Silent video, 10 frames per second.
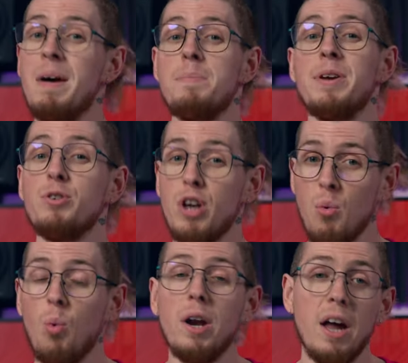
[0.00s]
Maybe you
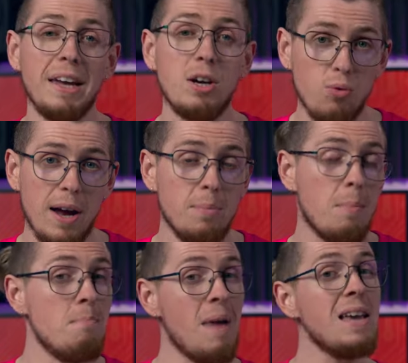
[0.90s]
don't want a grip.
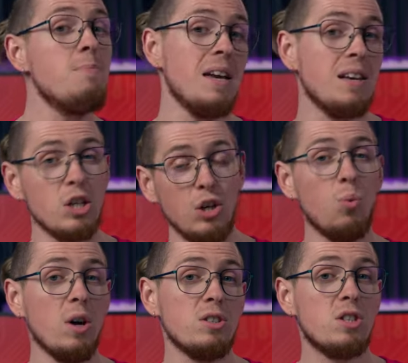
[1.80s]
Maybe you
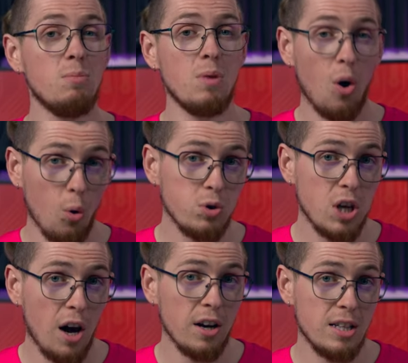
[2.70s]
want some
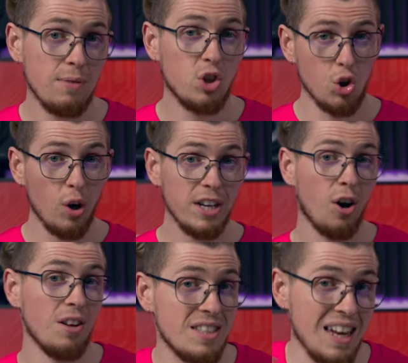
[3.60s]
alternative Joy-Cons.